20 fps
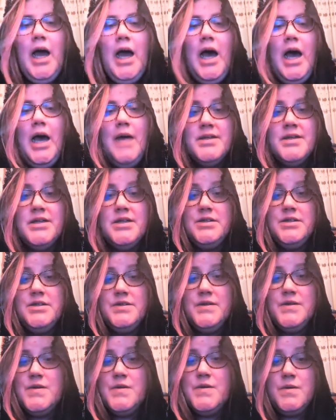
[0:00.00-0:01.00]
I'm going to
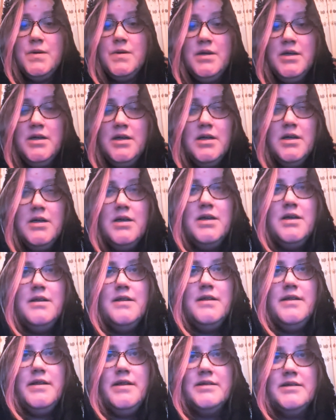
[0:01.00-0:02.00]
do
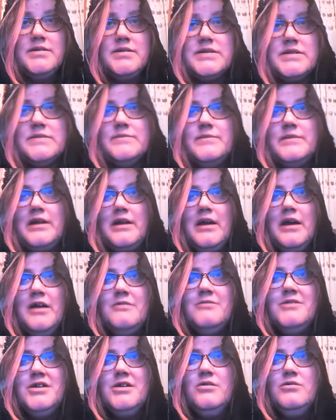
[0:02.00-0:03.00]
this.
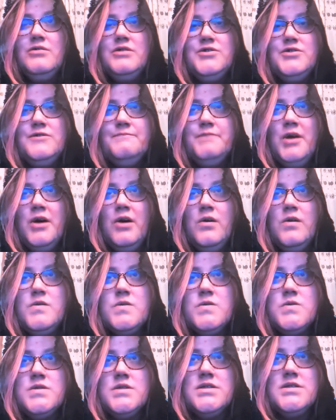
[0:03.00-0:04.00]
I'm going to
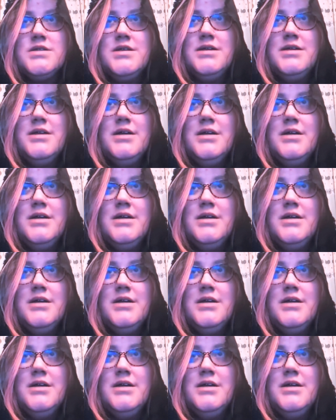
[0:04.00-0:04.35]
post